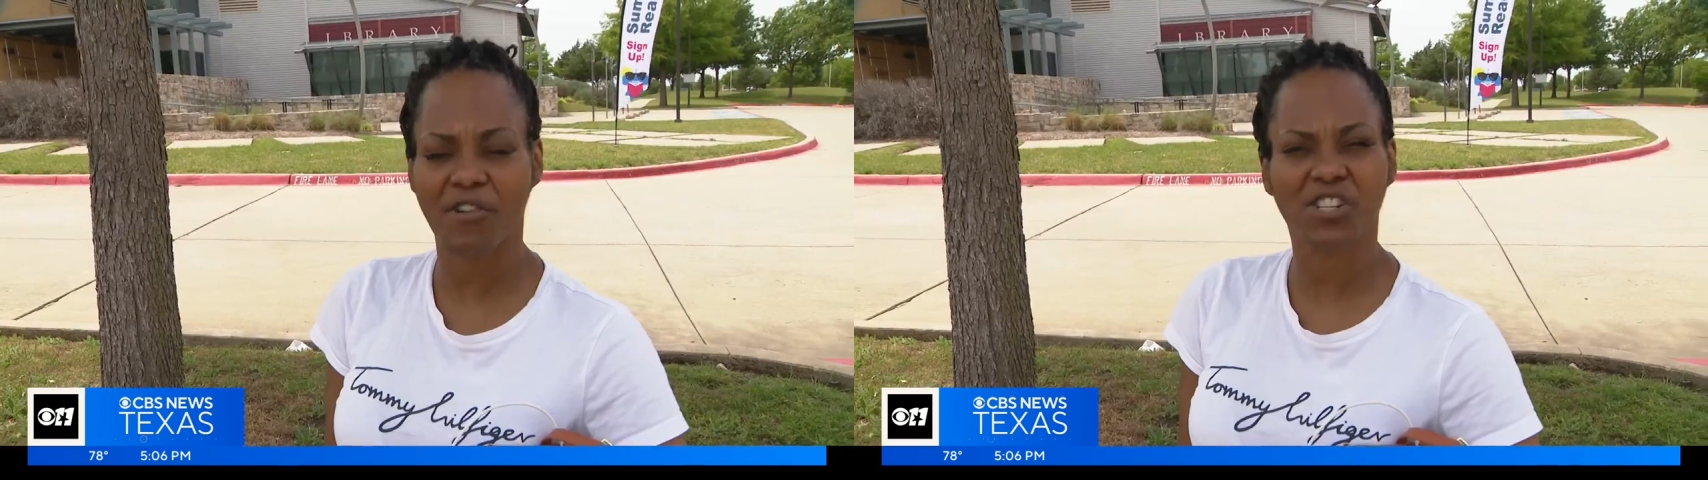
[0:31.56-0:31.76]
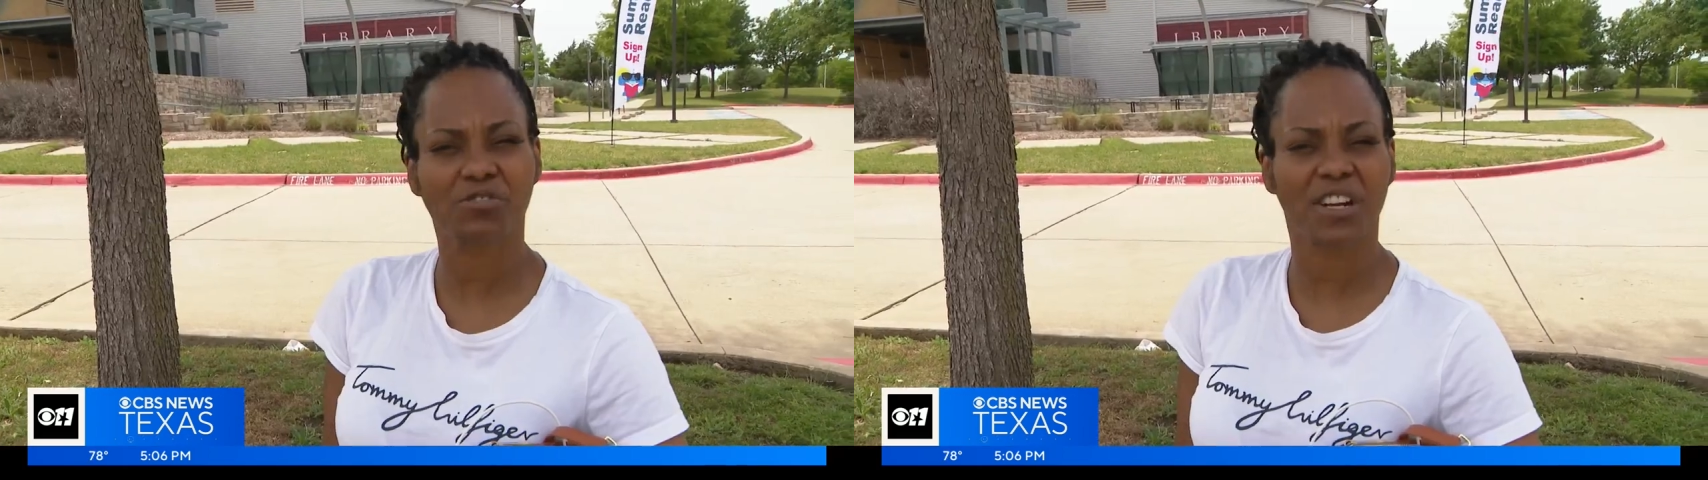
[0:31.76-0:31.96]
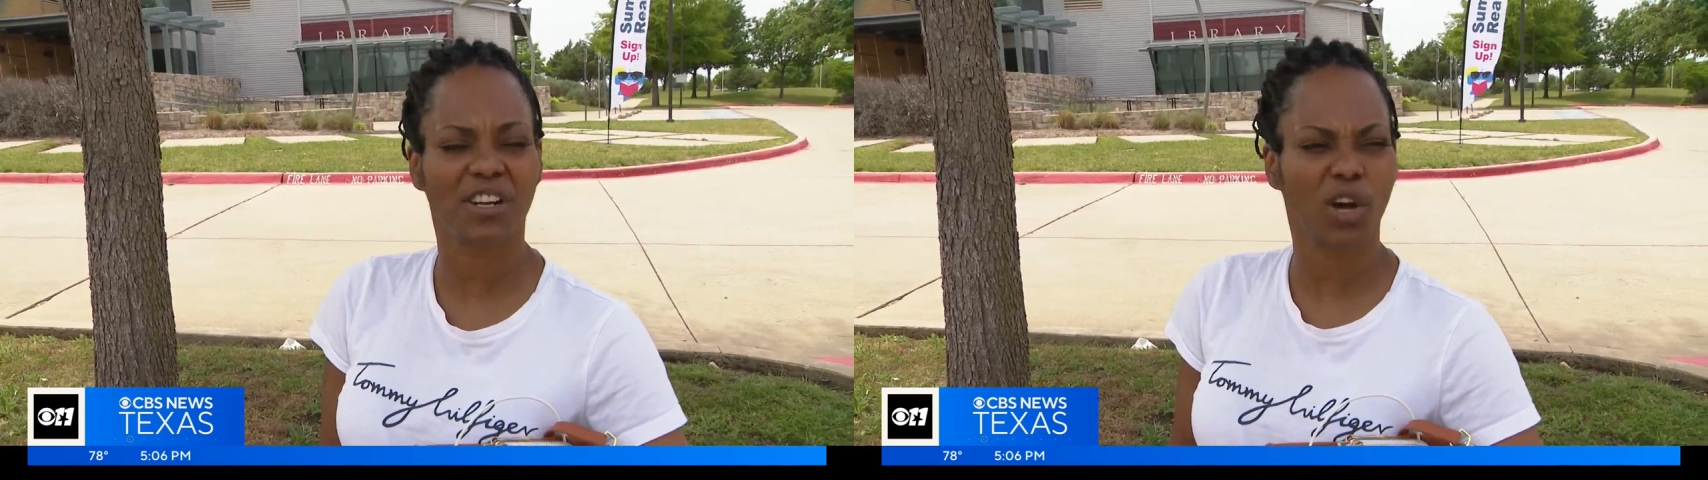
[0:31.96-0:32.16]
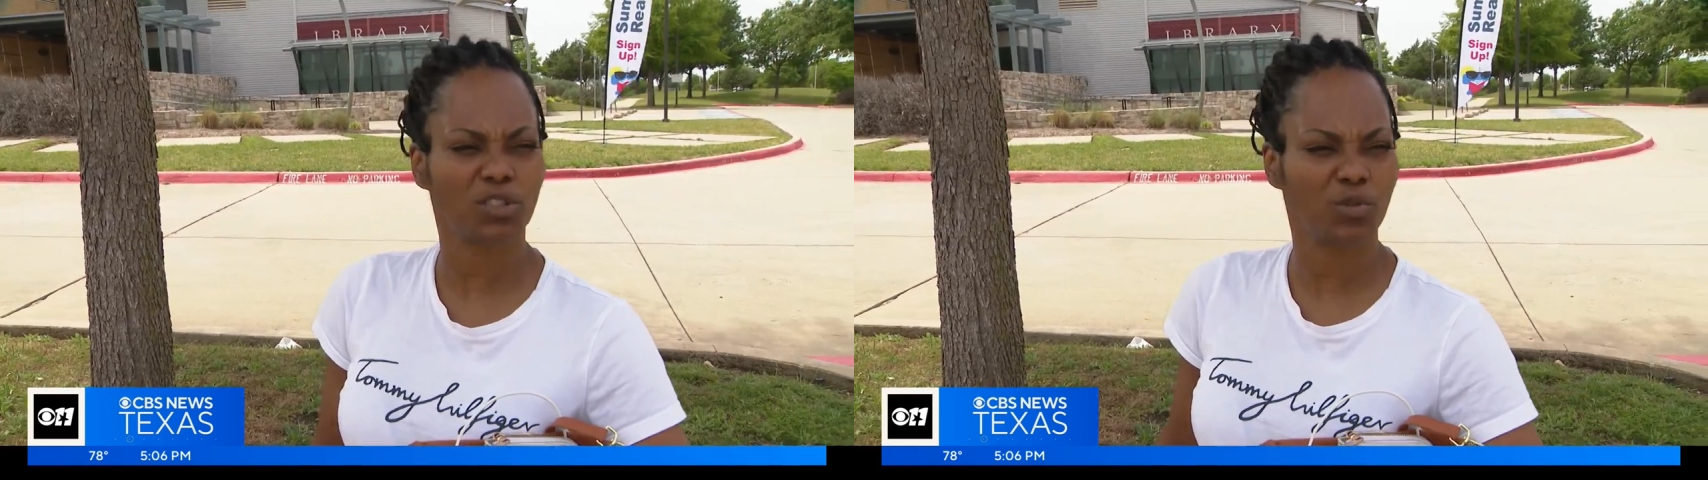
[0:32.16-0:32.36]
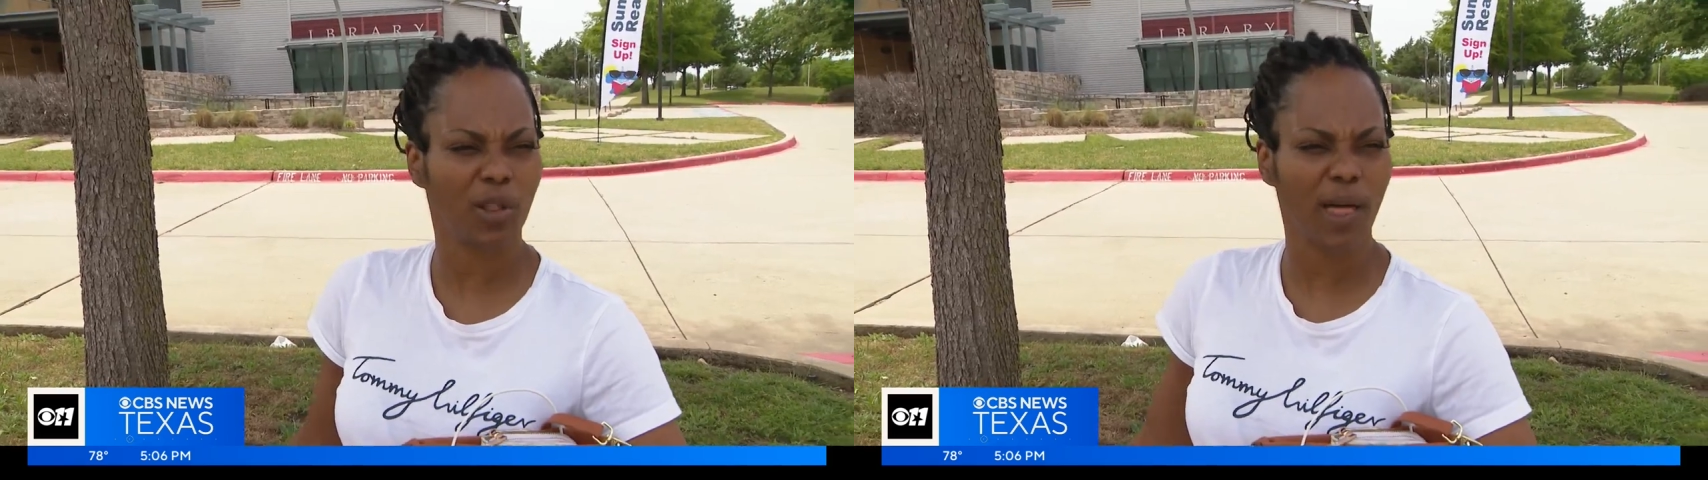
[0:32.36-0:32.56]
frustrating to
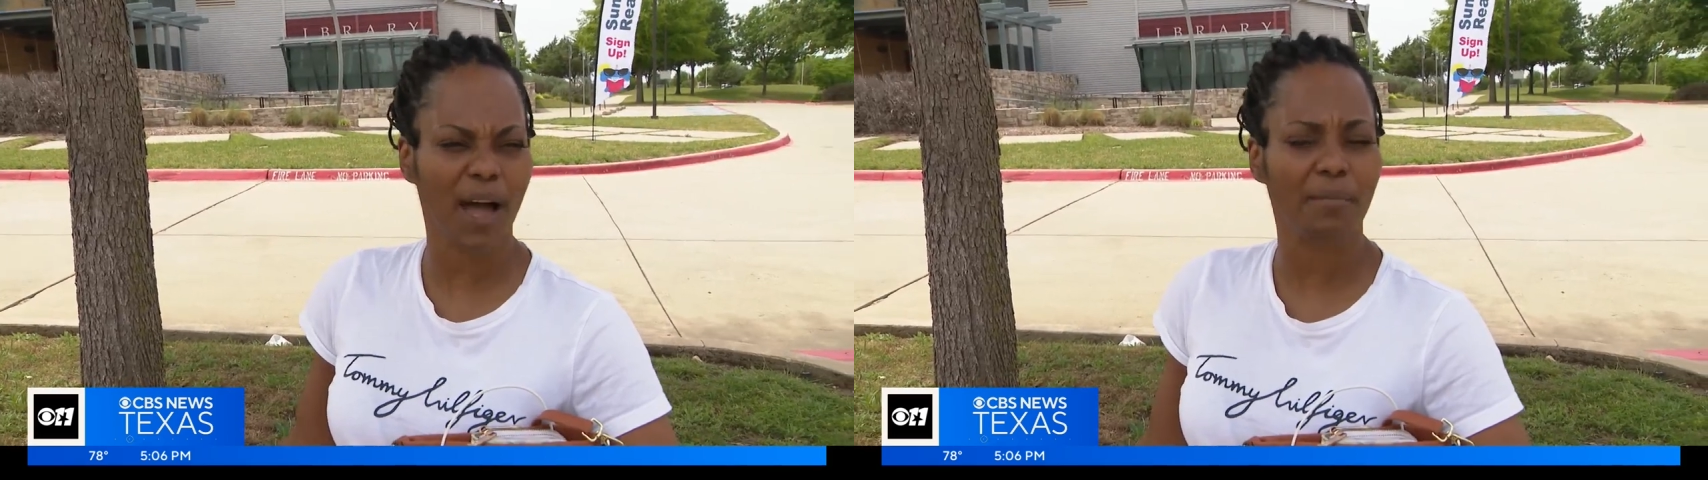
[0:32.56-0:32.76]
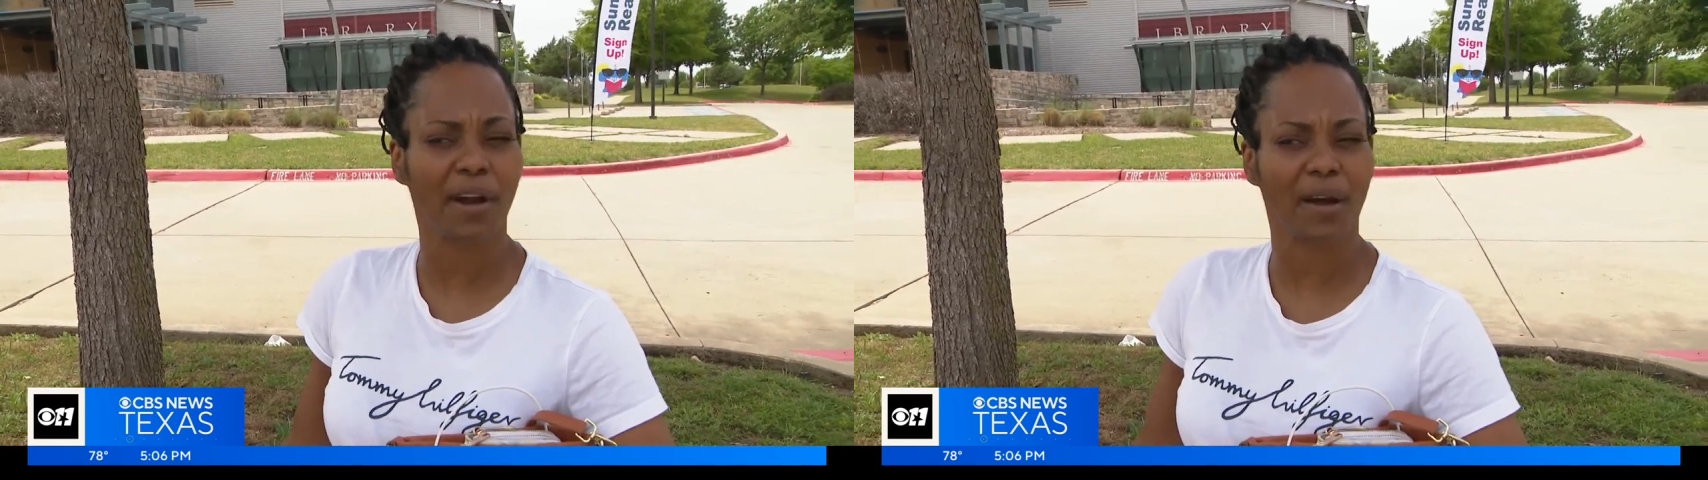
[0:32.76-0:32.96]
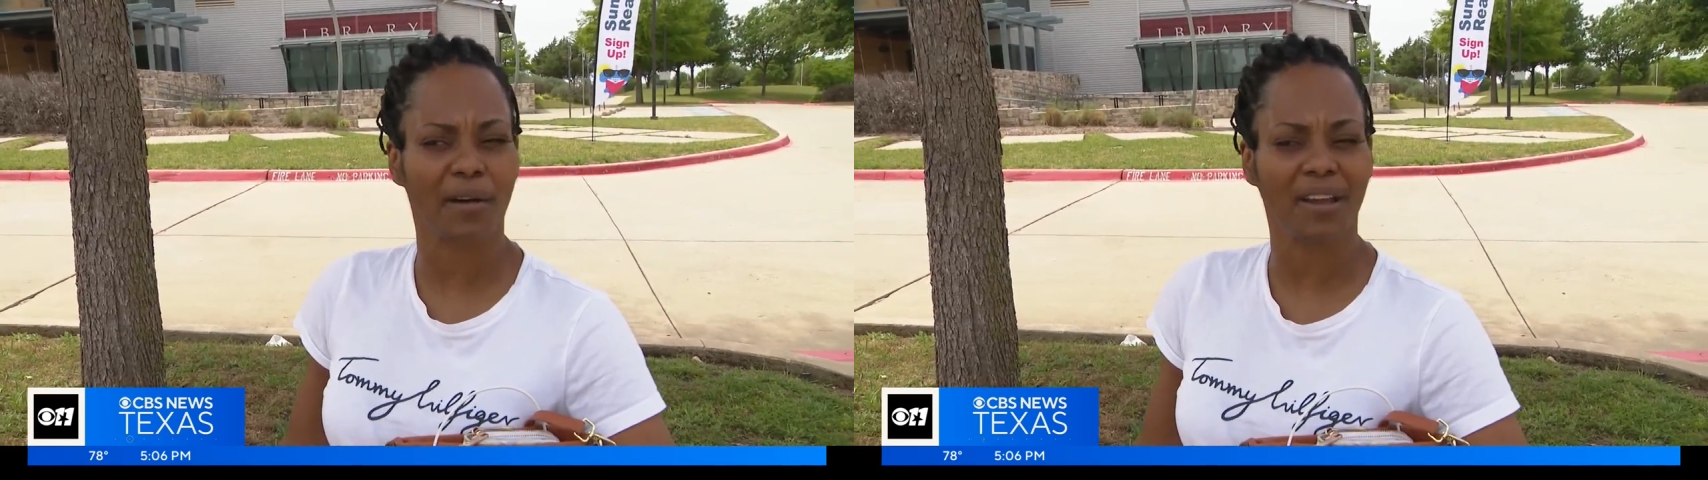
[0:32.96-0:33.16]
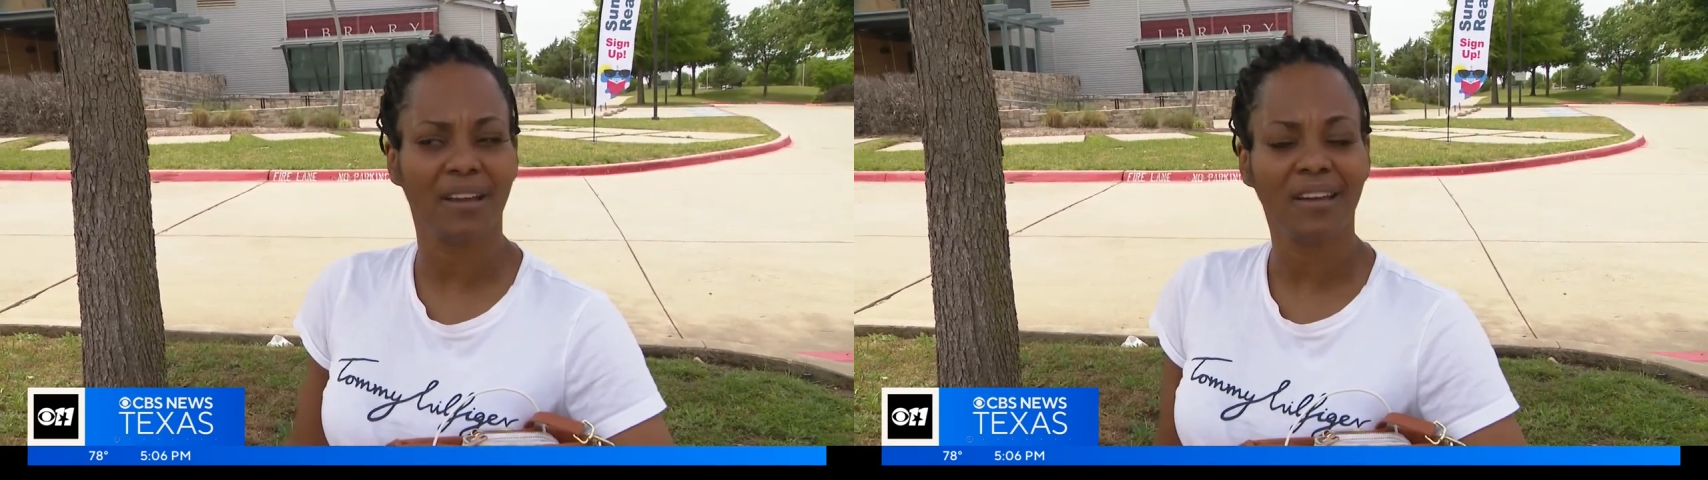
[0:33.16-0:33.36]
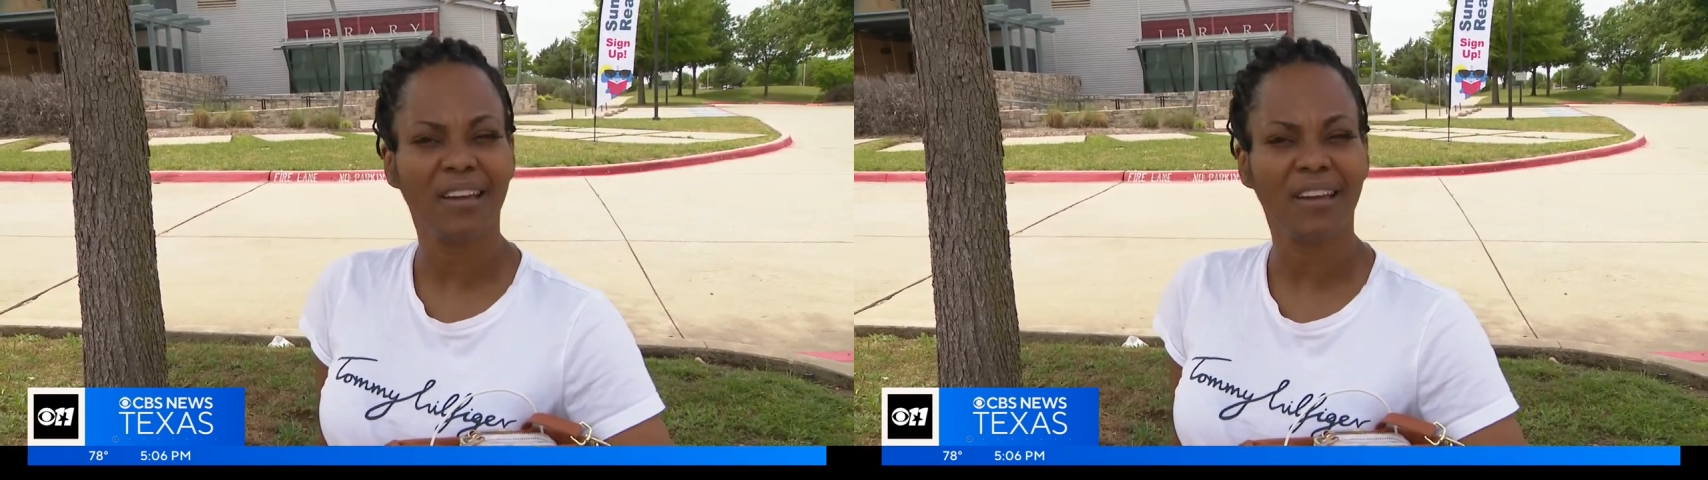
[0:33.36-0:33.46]
go to a library